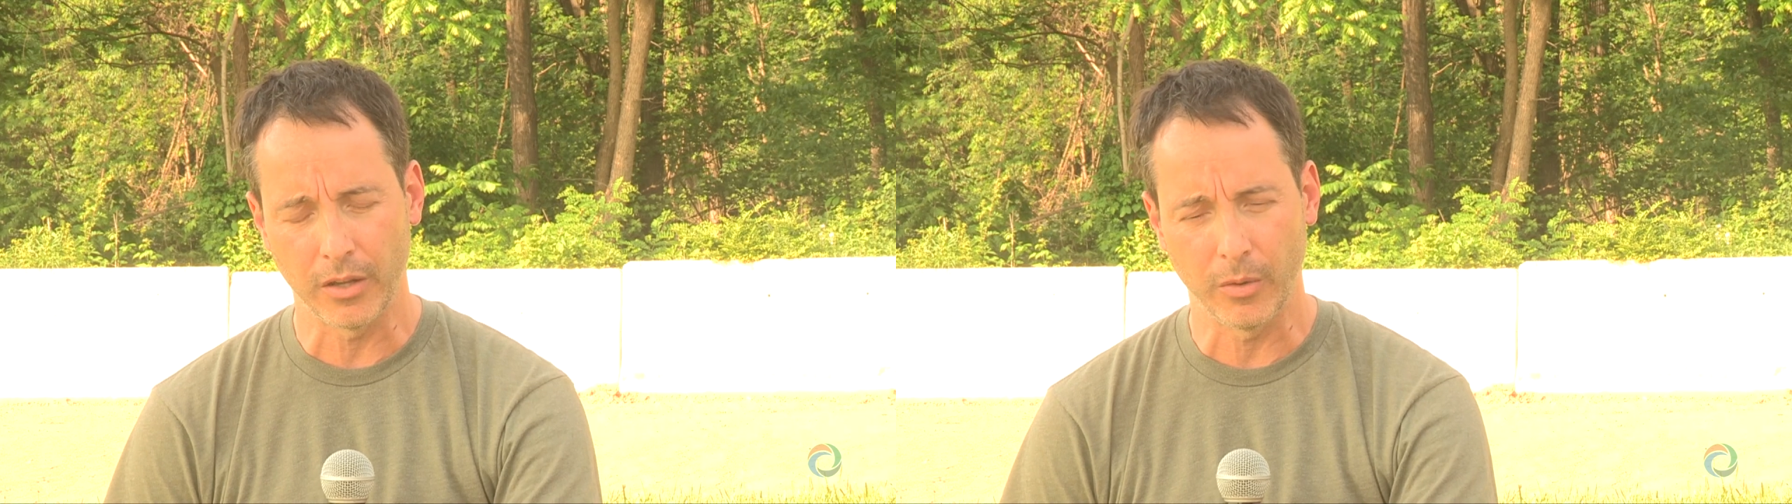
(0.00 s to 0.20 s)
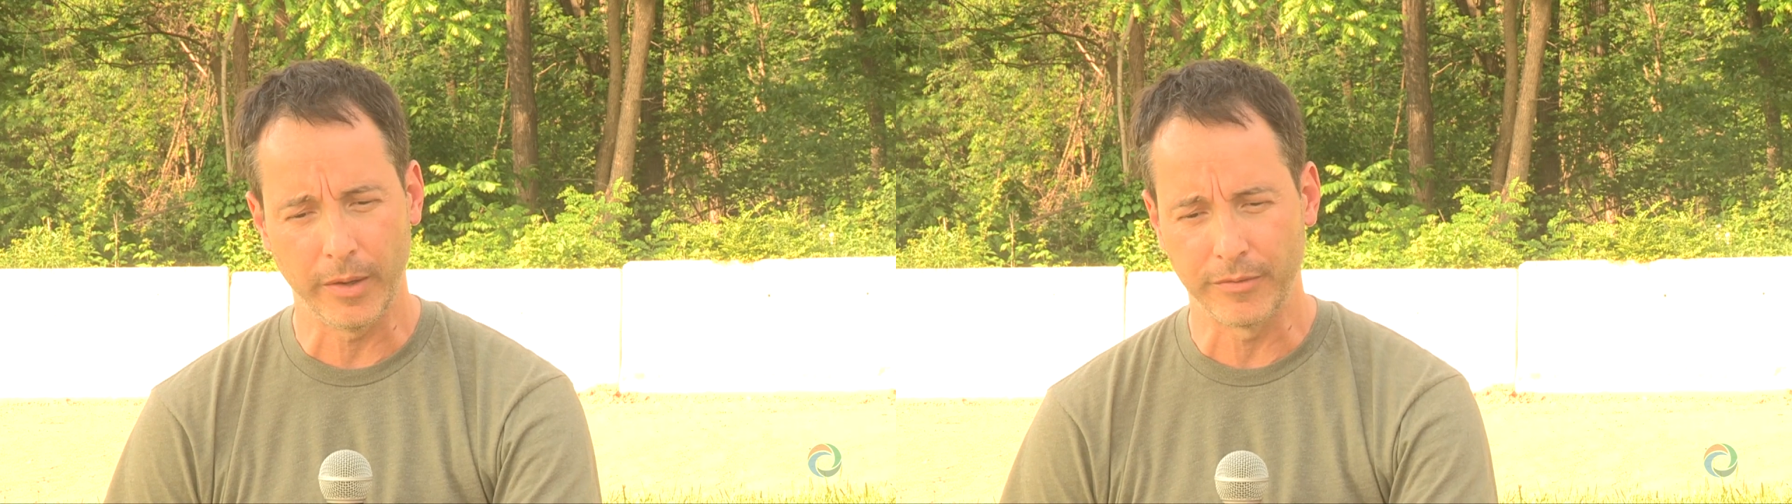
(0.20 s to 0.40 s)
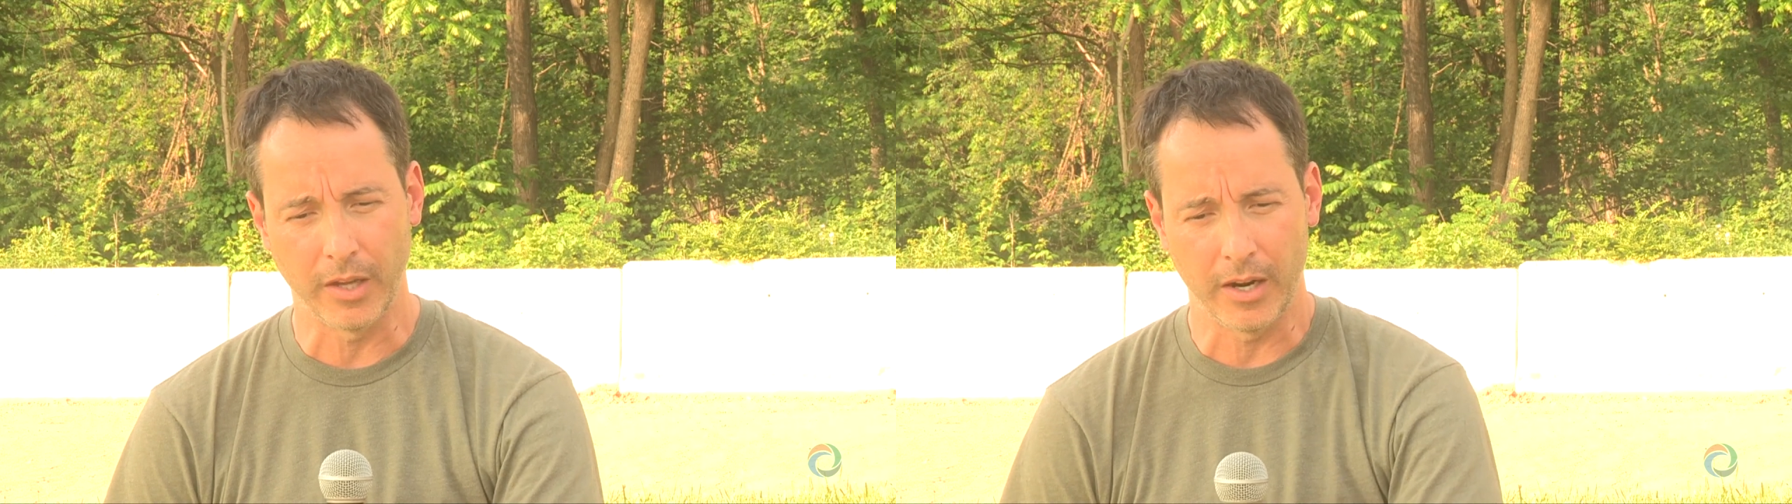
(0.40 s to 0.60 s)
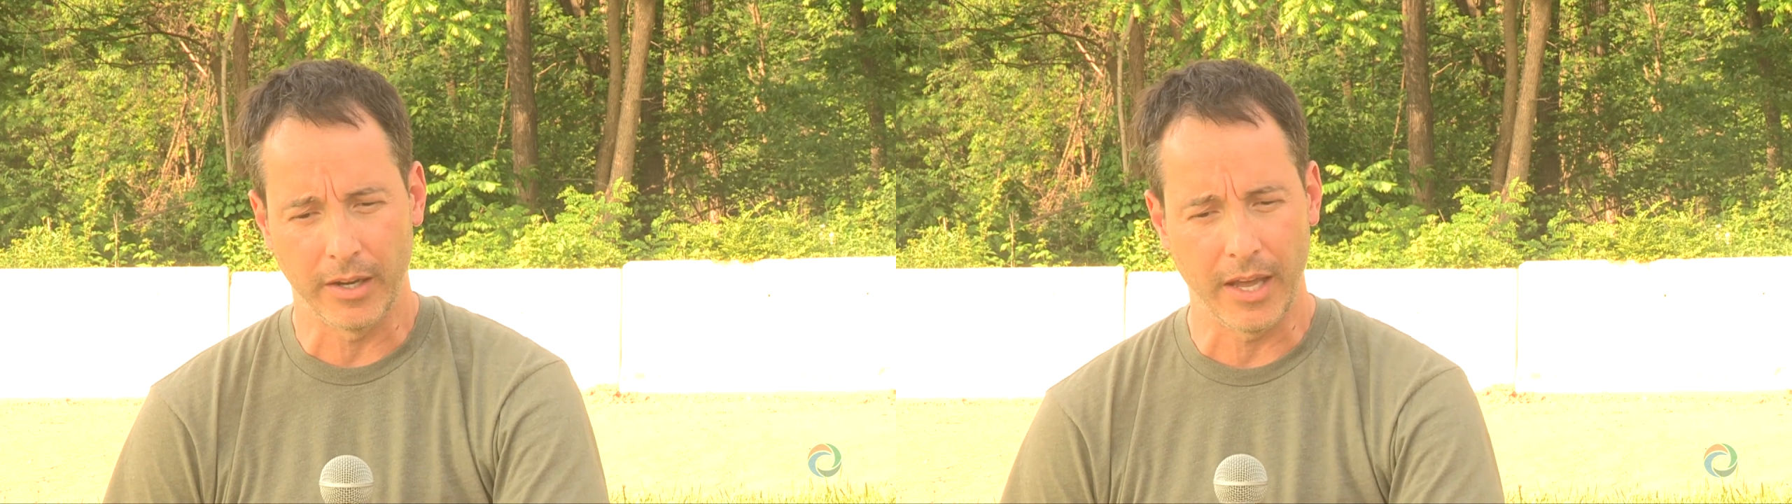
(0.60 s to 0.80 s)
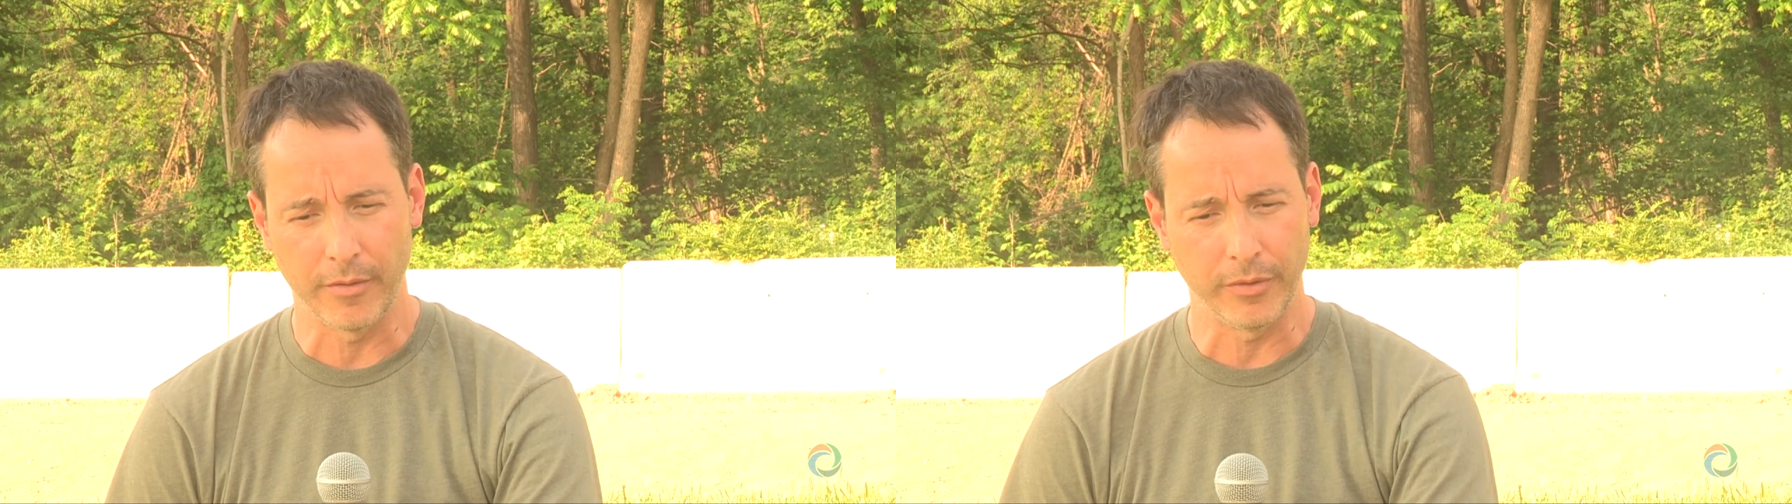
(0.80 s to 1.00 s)
although we've done
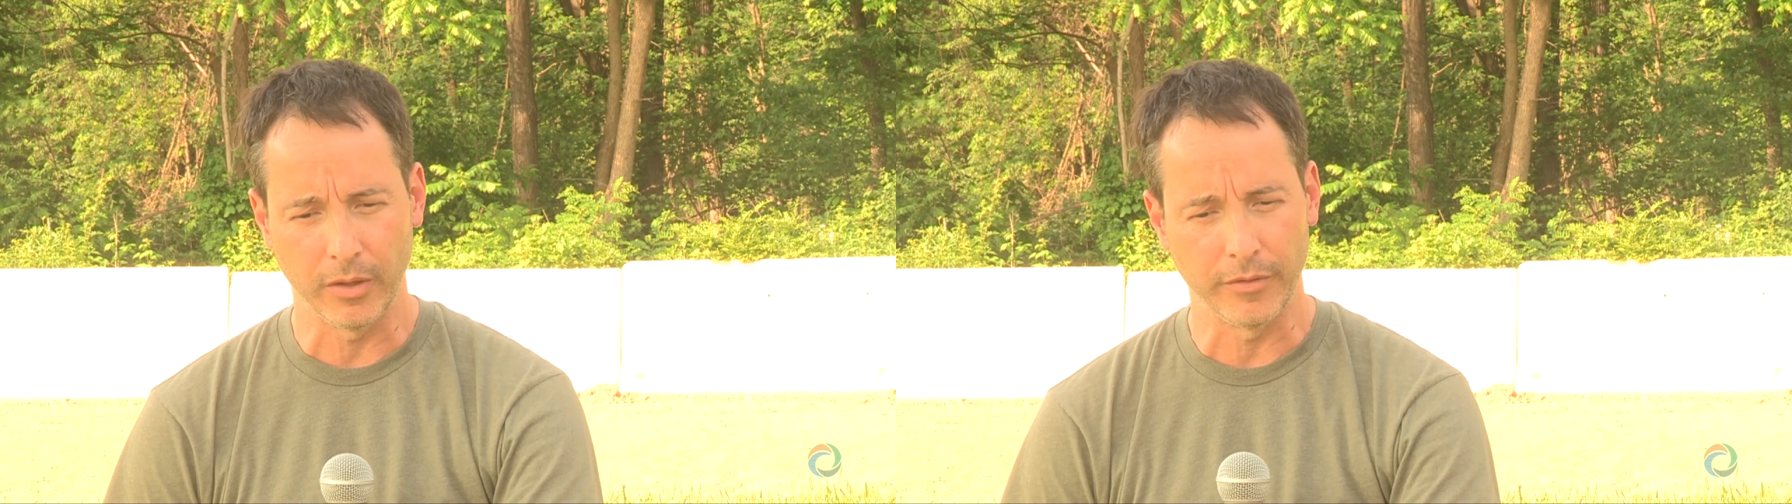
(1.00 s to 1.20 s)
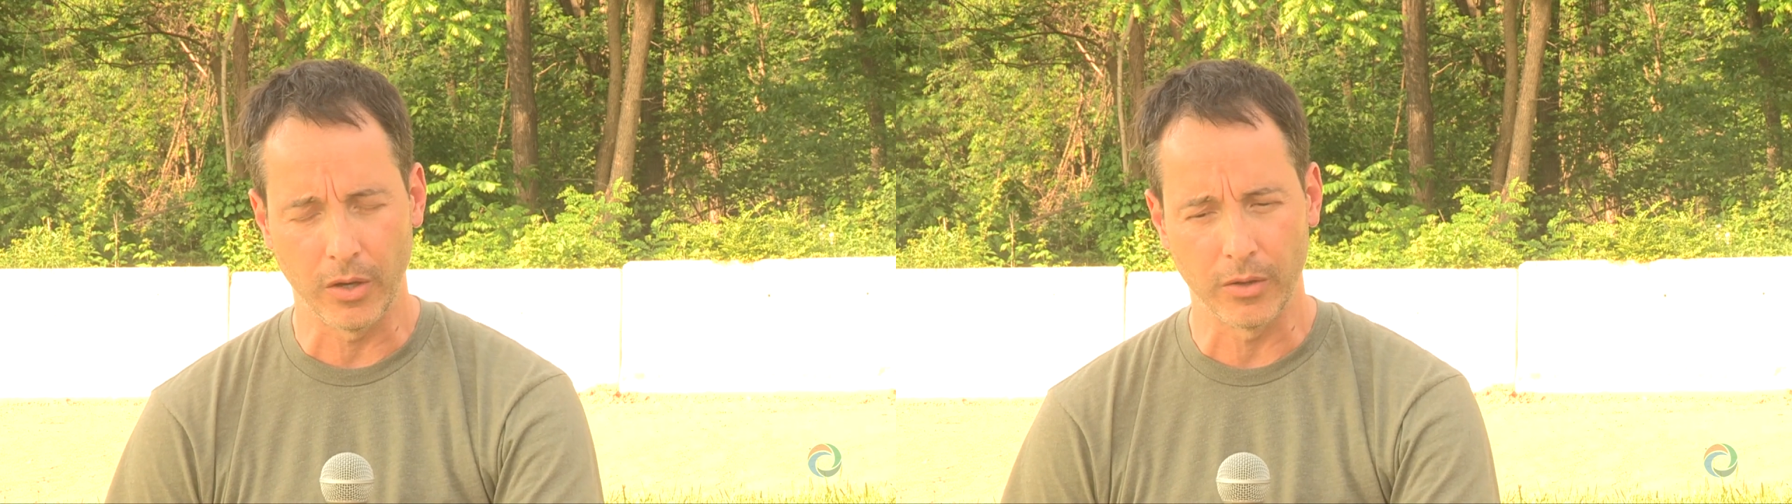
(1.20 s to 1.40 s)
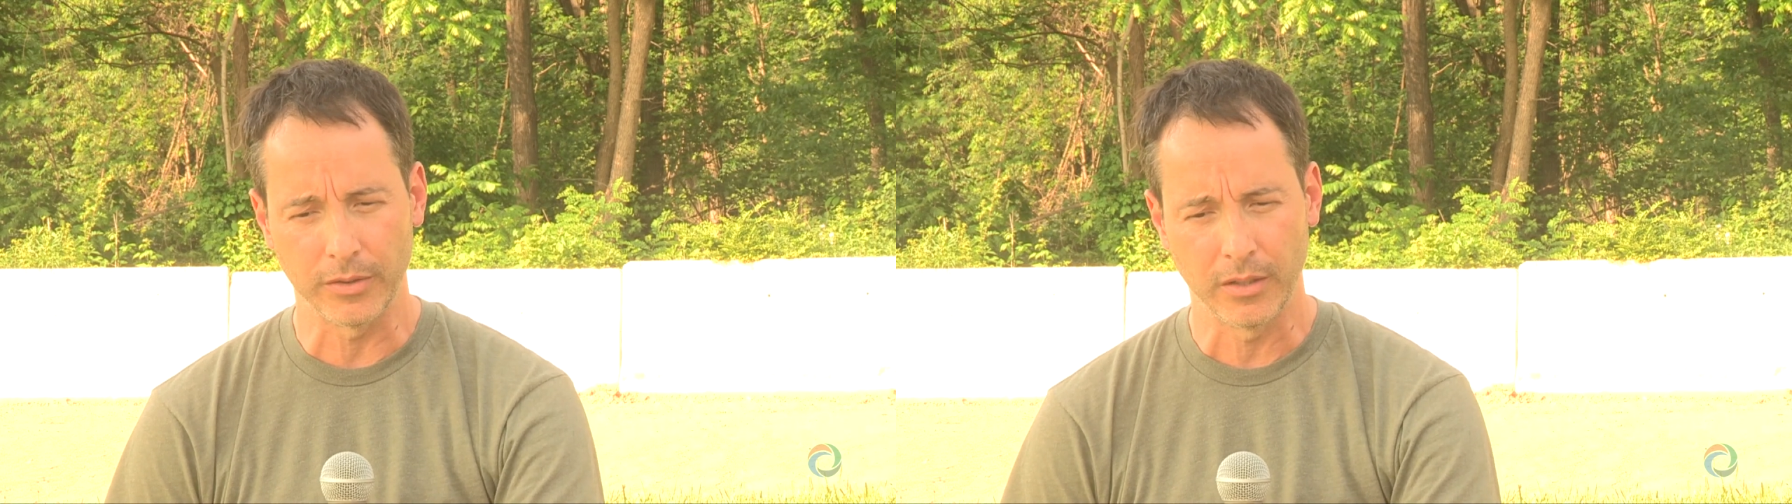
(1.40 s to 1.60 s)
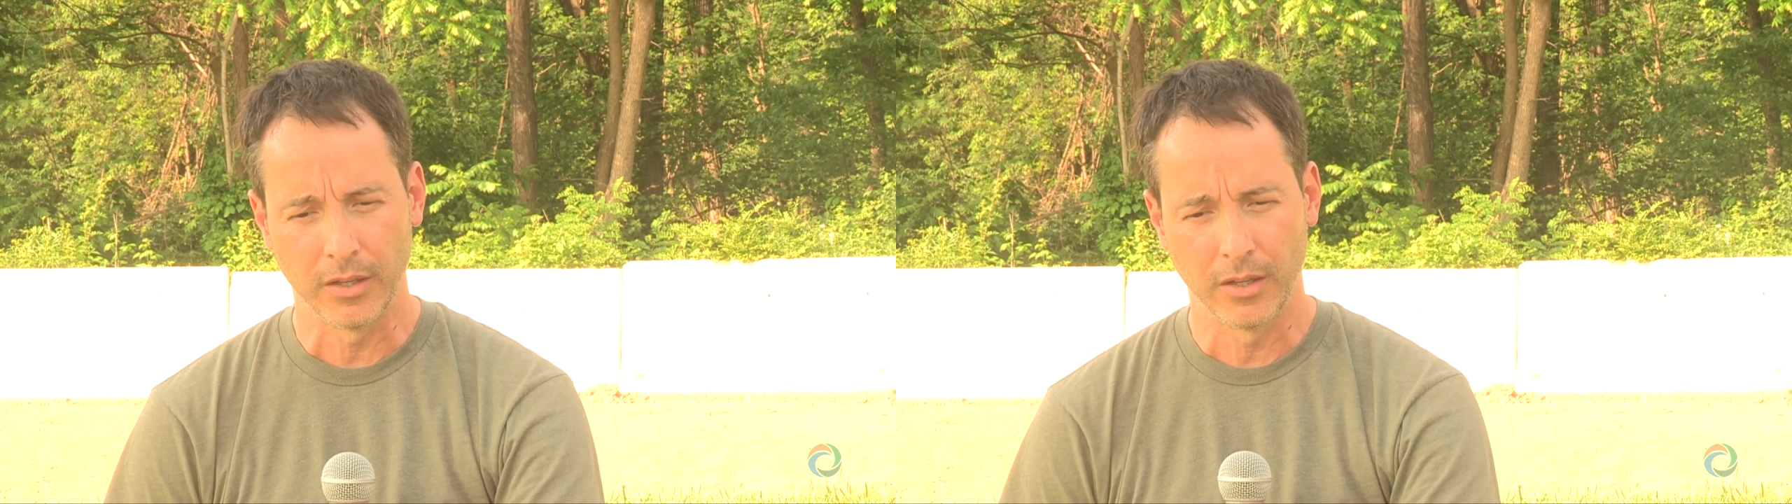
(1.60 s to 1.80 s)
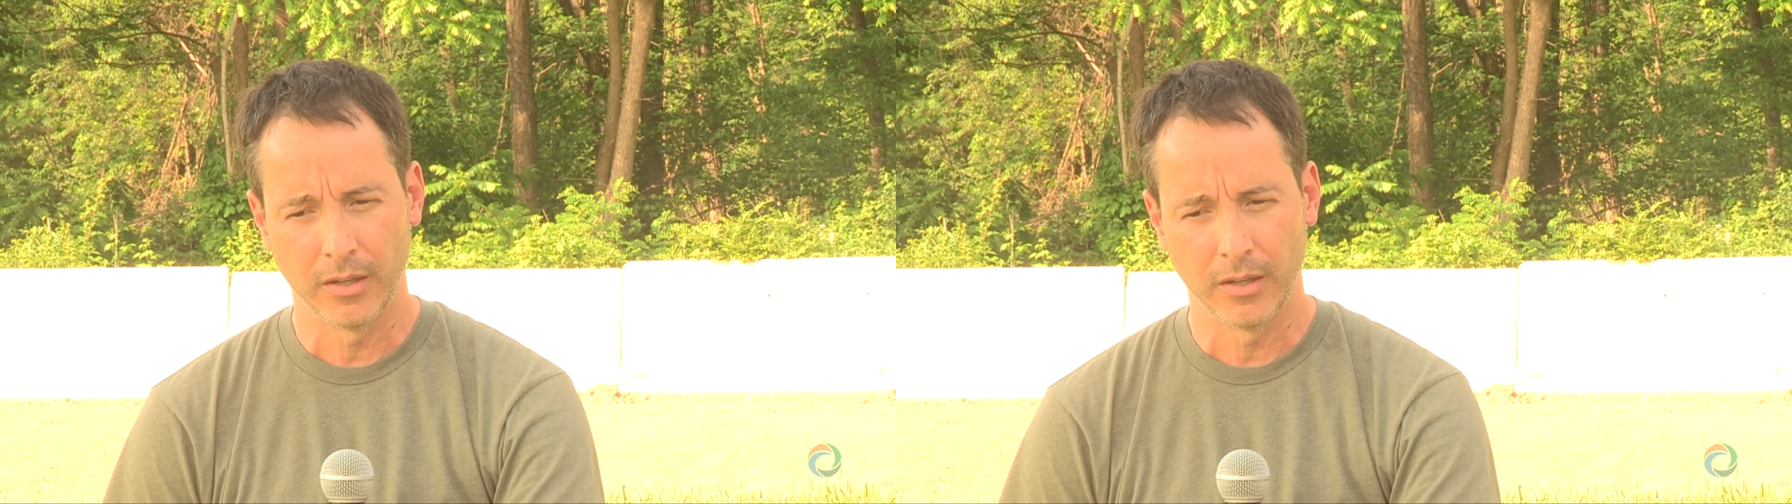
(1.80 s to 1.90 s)
a handful of those.